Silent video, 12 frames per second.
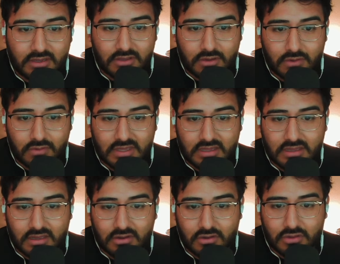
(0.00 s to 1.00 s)
is Doge, and
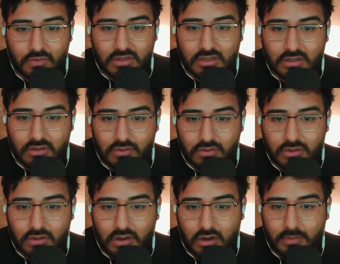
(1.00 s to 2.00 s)
Snickers wishing the
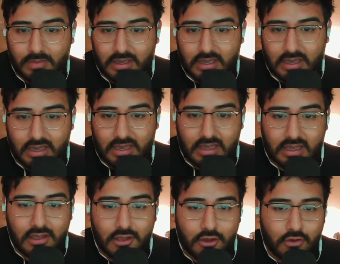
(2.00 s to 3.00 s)
Doge army a
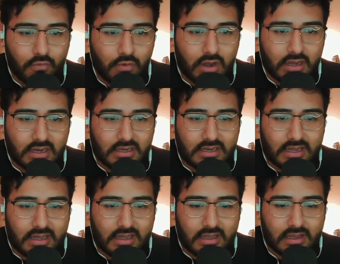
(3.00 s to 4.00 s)
rocket
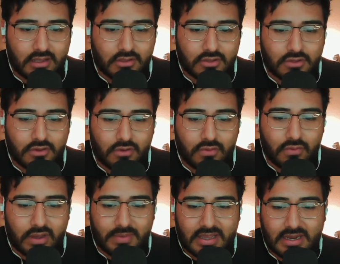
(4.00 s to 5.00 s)
day. So,
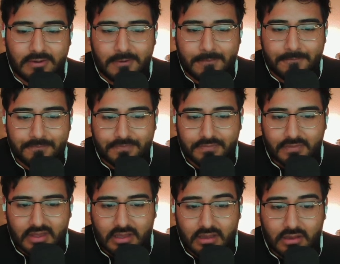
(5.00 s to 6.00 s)
I mean,
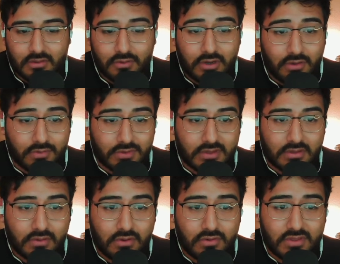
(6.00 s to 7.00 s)
who knows?
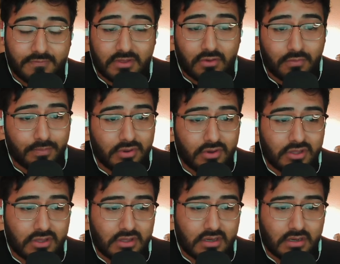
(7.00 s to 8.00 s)
Who knows if they'll
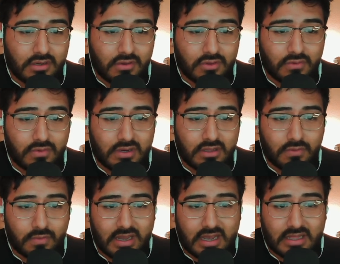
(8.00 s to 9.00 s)
push Dogecoin into
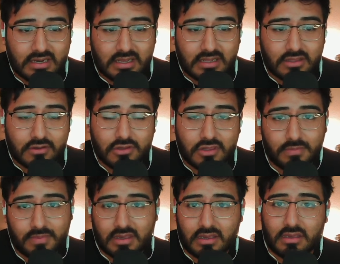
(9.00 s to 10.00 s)
reality and start
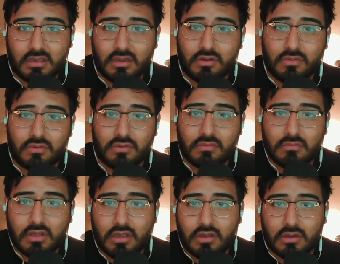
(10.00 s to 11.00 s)
shipping,
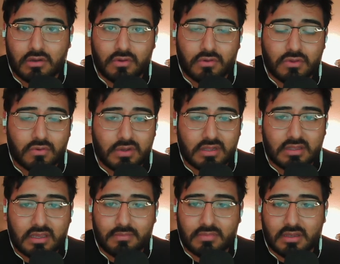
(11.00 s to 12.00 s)

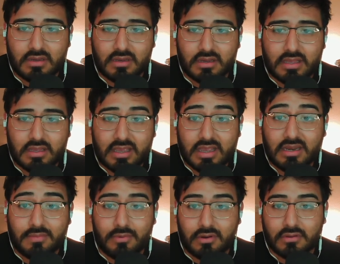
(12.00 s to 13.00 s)
Dogecoin-themed
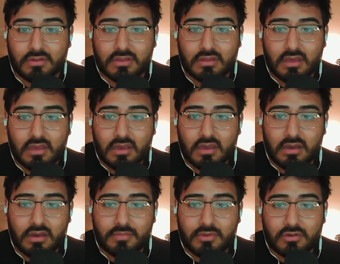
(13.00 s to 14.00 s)
candy bars.
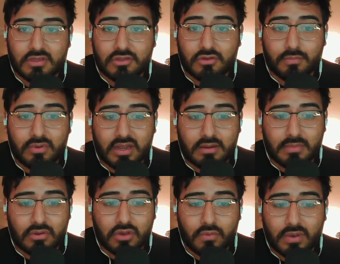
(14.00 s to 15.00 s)
Their sister brand,
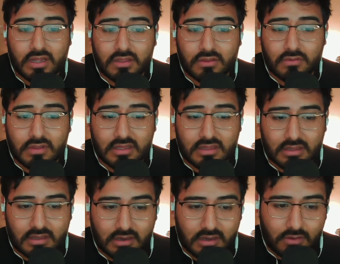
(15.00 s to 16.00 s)
Milky Way, too, that's
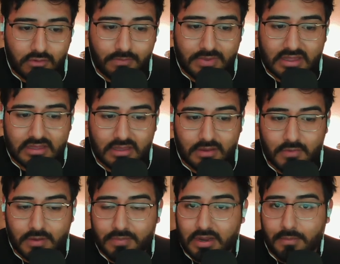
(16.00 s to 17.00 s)
owned by the same
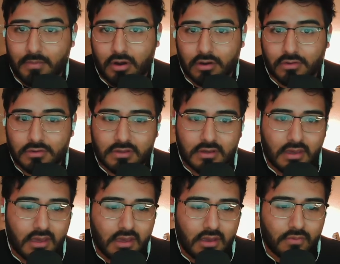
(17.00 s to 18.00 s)
company, Mars,
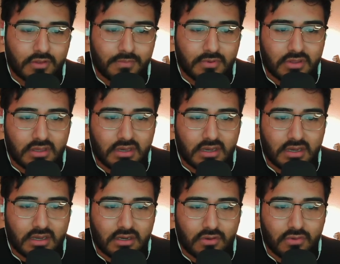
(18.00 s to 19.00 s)
was pushing
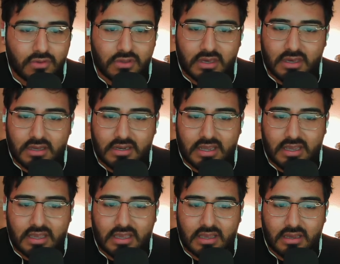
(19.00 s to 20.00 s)
Doge
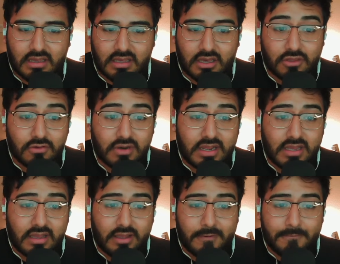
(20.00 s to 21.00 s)
Day
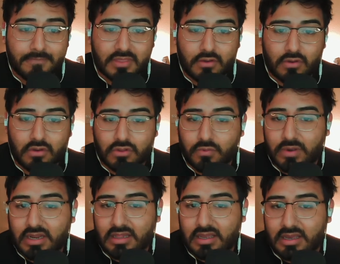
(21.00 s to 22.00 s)
yesterday. They were
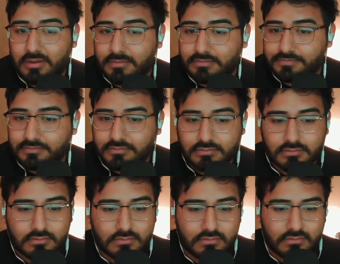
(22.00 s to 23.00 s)
tweeting that
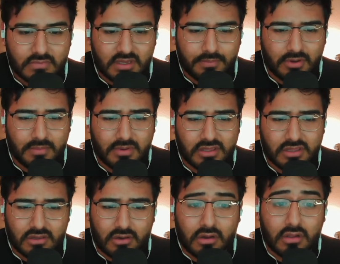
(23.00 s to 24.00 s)
pretty
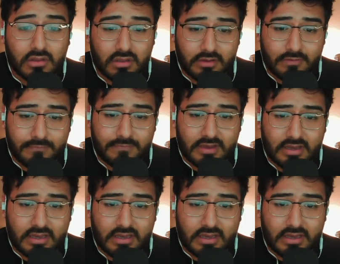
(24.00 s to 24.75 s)
much all of